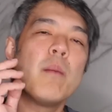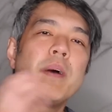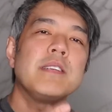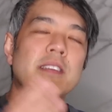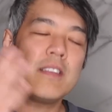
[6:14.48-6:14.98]

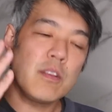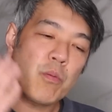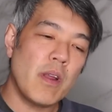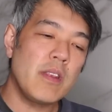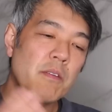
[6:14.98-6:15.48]
basically the
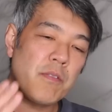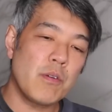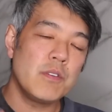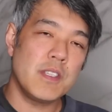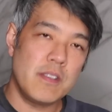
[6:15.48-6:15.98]
radio
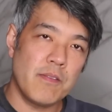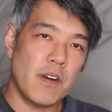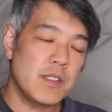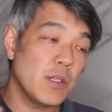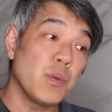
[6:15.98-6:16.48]
frequency
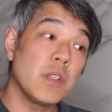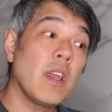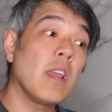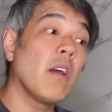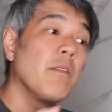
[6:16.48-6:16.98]
devices, which
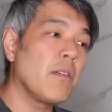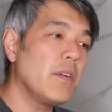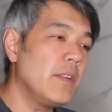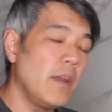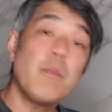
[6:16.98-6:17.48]
can go
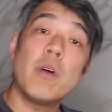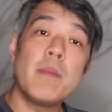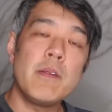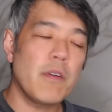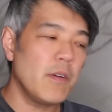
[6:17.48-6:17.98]
very deep. Well, I
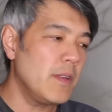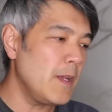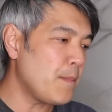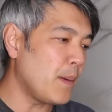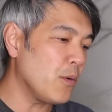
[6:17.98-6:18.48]
mean very
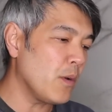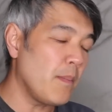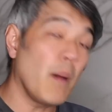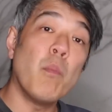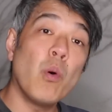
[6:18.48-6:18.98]
deep, I'm talking
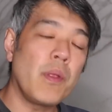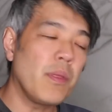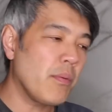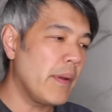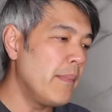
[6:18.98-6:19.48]
about more than
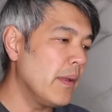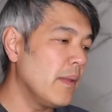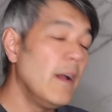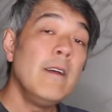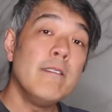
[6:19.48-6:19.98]
3
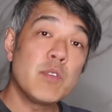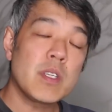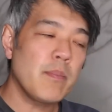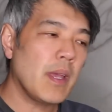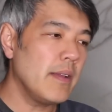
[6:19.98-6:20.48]
mil. In
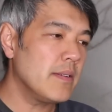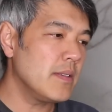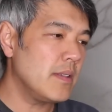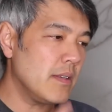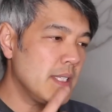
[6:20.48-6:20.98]
some
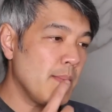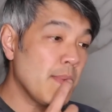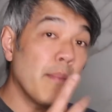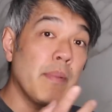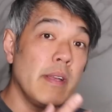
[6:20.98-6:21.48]
cases, there's
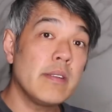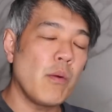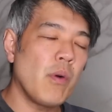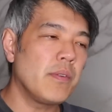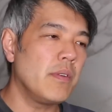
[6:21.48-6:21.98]
some companies
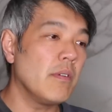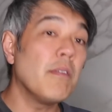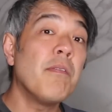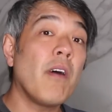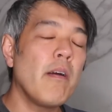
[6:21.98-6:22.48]
that want to do a
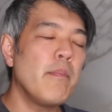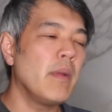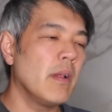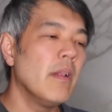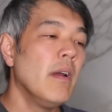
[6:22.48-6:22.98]
5
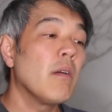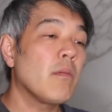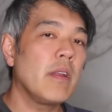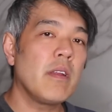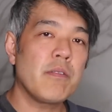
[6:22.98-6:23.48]
mil
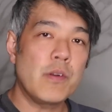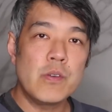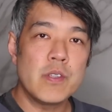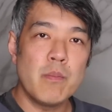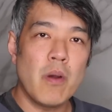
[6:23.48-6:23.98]
radio
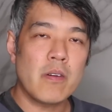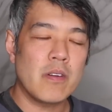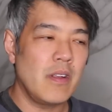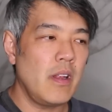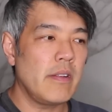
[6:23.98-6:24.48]
frequency
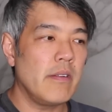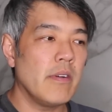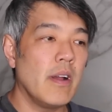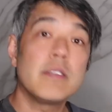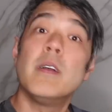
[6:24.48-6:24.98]
microneedling
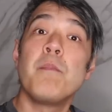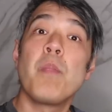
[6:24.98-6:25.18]
device.